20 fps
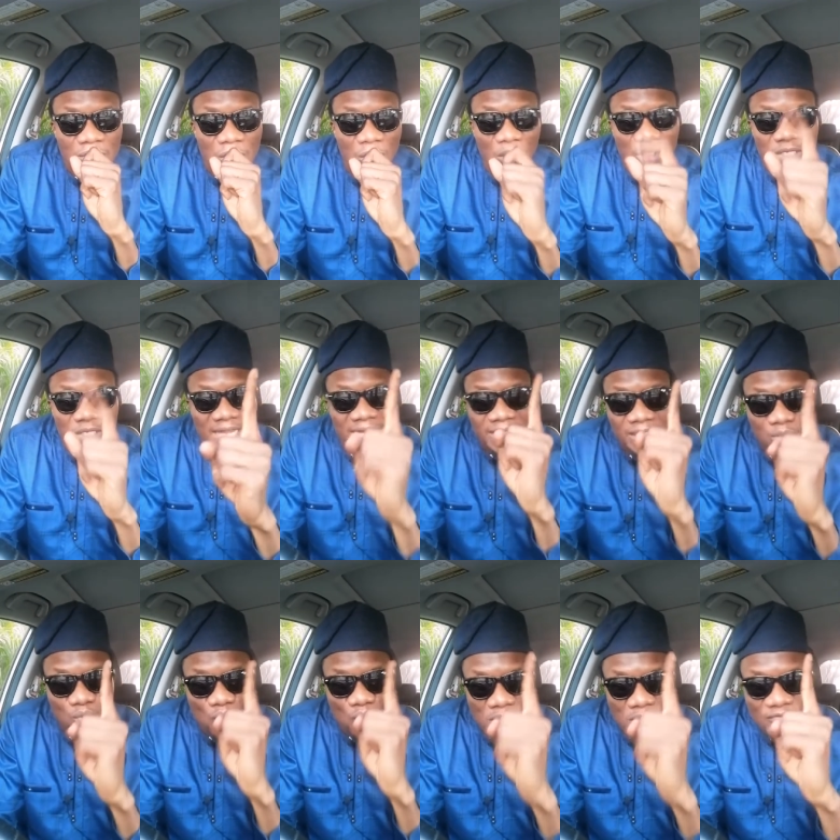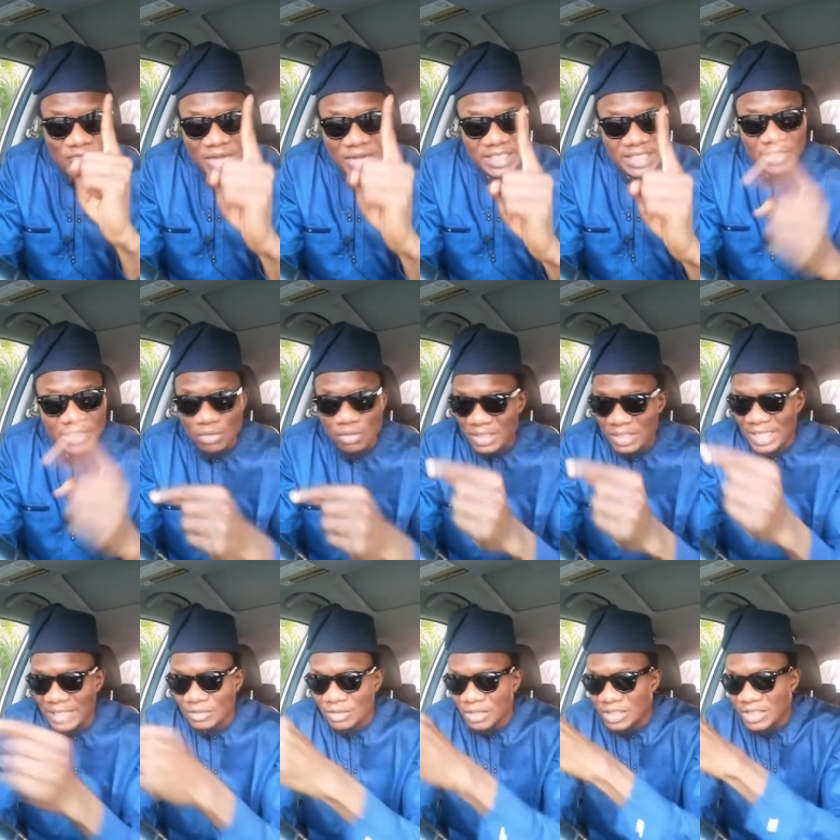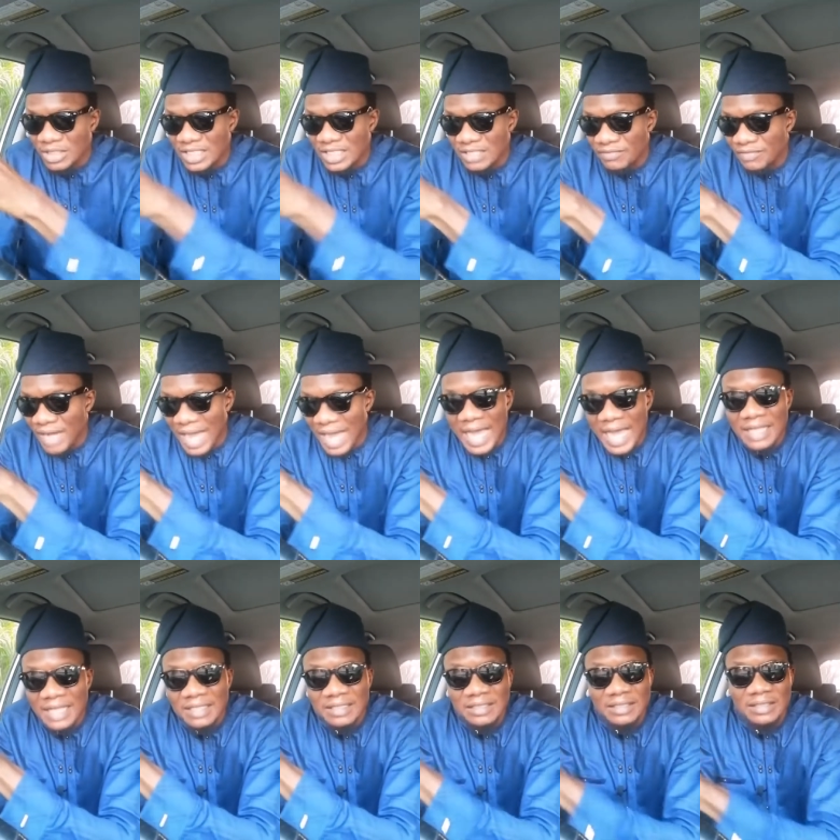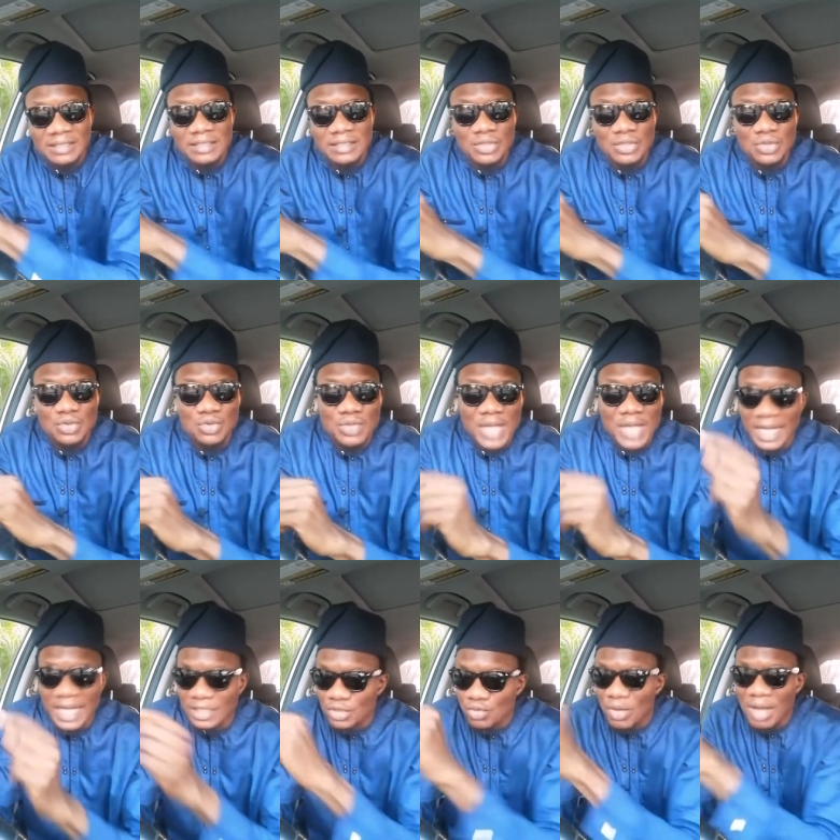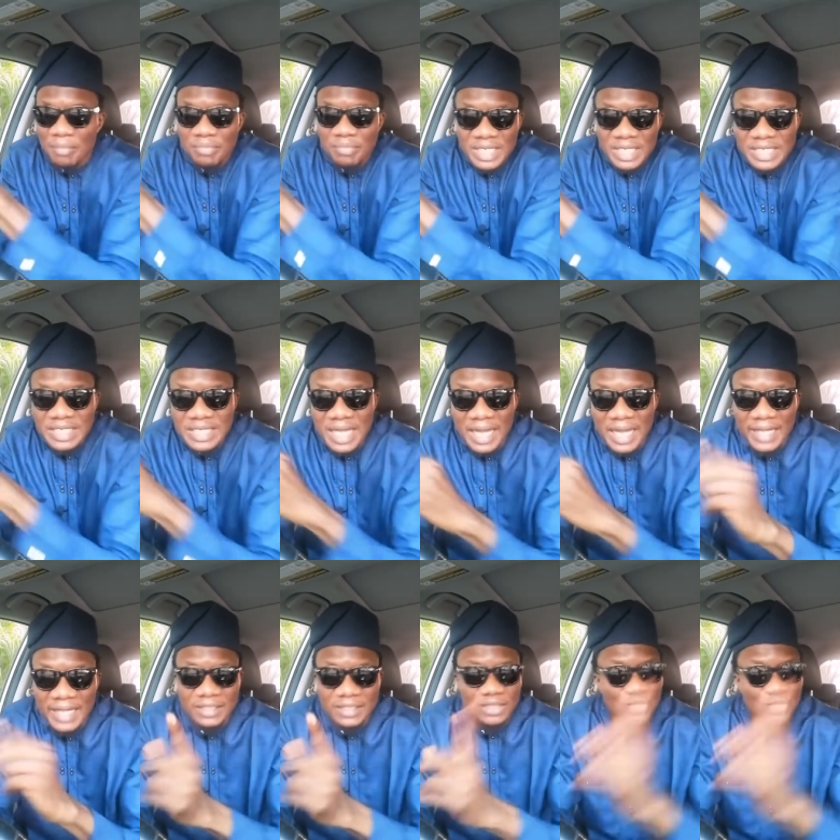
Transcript: Ordinary one virgin, you cannot give her good heart. You are breaking her heart.